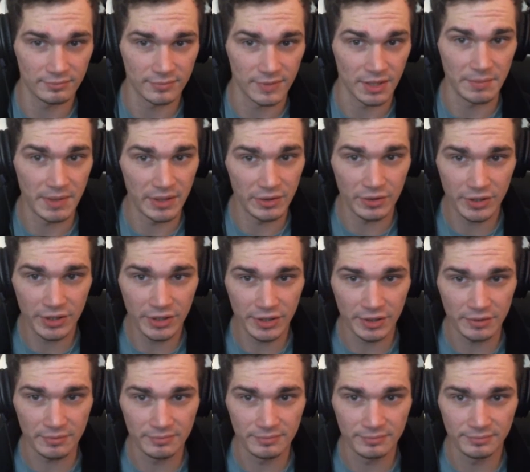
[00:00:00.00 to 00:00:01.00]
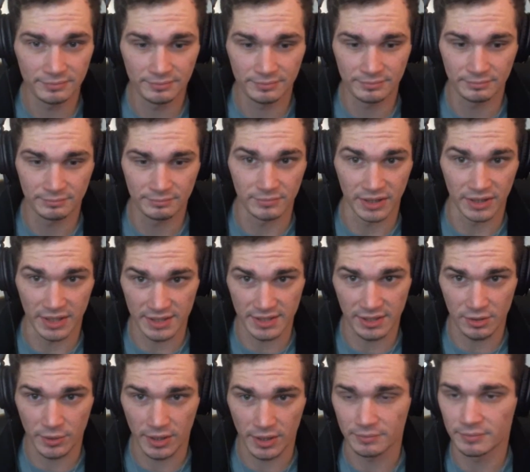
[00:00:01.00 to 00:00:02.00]
Doesn't mean they're good, but they
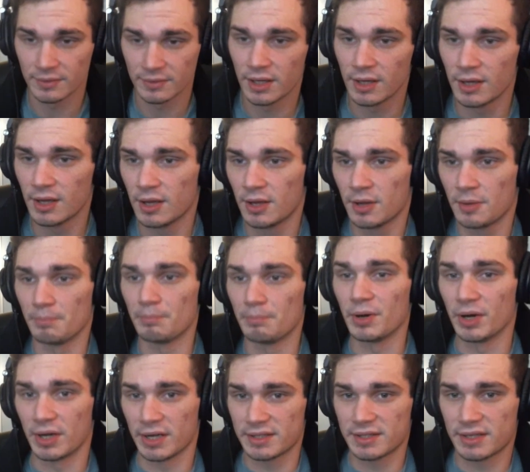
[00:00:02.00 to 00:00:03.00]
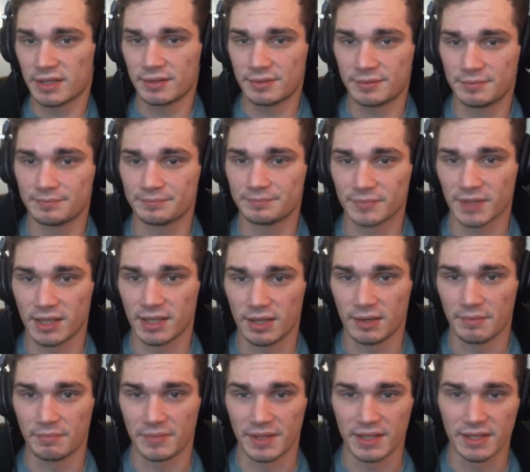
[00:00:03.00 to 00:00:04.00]
sell well. But
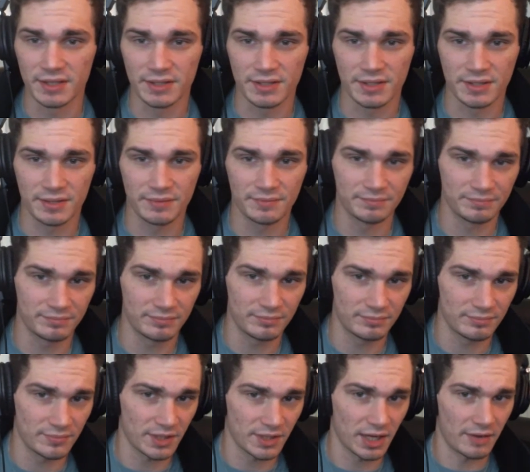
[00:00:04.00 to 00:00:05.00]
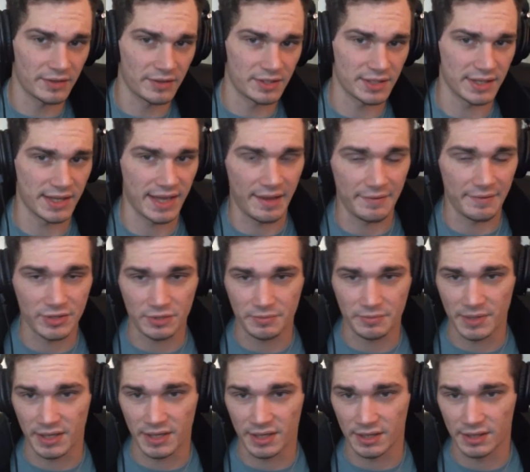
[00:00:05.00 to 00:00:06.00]
these obviously have
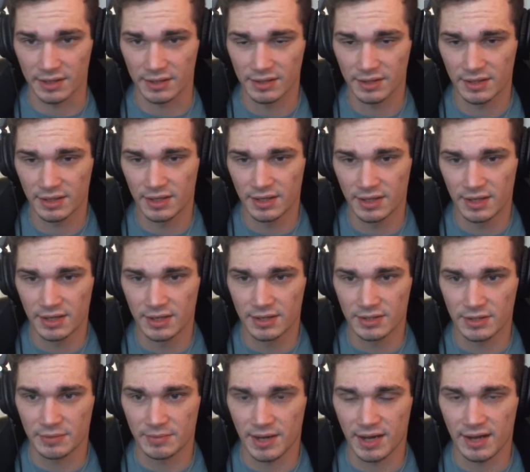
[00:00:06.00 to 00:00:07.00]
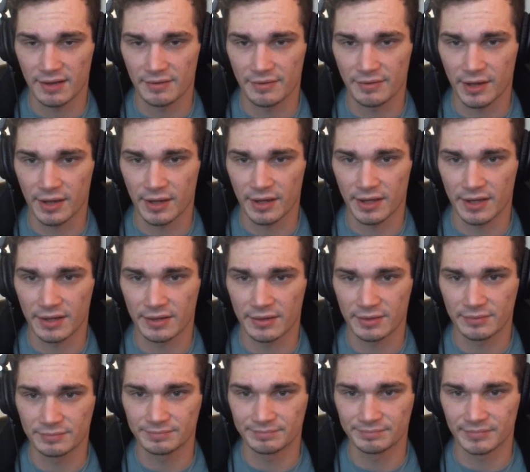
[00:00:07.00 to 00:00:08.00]
some hi-fi
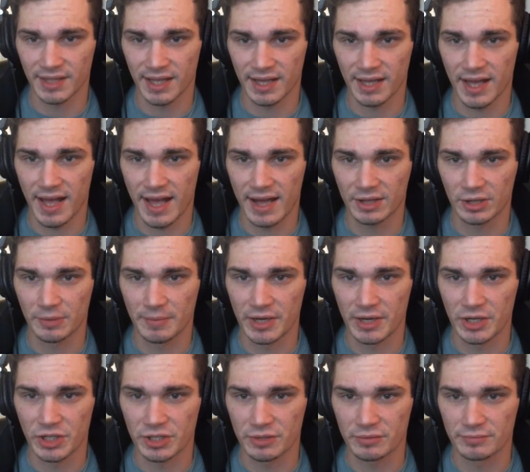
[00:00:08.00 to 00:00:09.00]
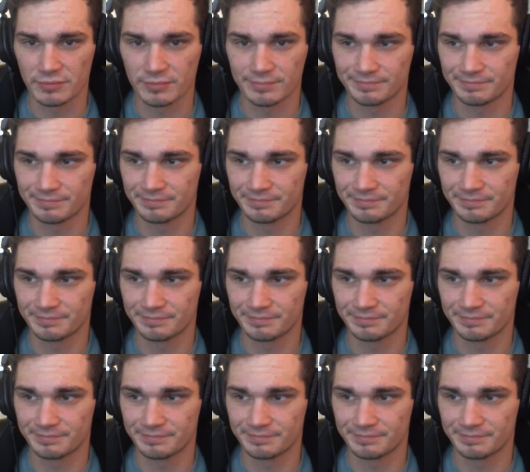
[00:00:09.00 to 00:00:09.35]
acclamation